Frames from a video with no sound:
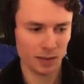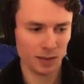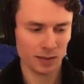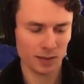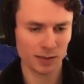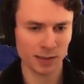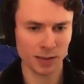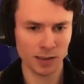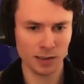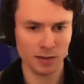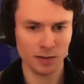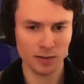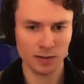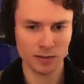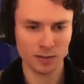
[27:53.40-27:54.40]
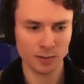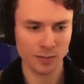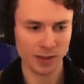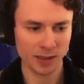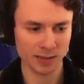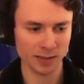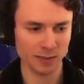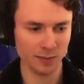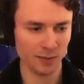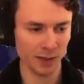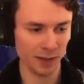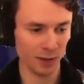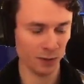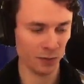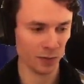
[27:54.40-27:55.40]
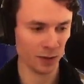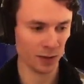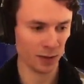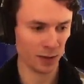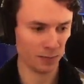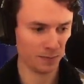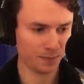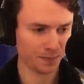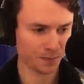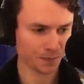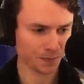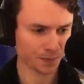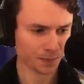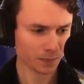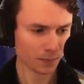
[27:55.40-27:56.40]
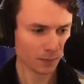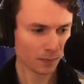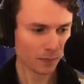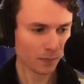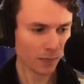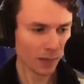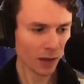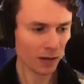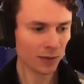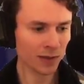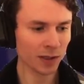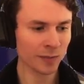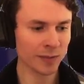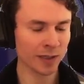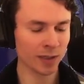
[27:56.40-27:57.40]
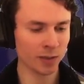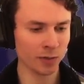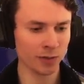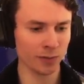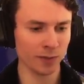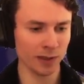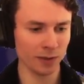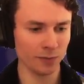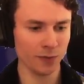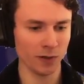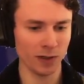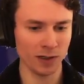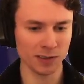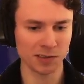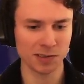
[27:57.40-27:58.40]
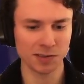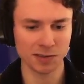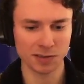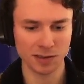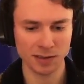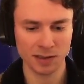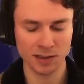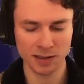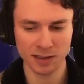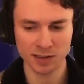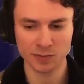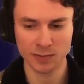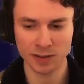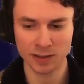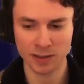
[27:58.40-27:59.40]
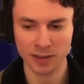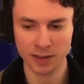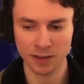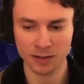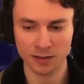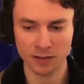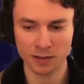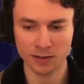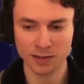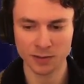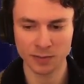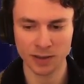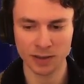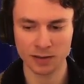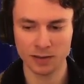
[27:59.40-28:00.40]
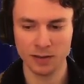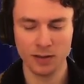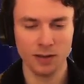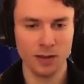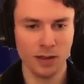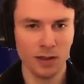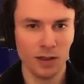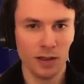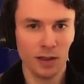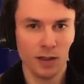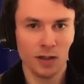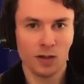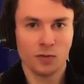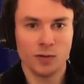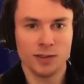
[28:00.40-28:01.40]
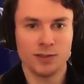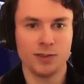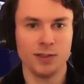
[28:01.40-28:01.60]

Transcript: So, positive fight overall. I think I'm going to go with the Ring of Frost as my ultimate, which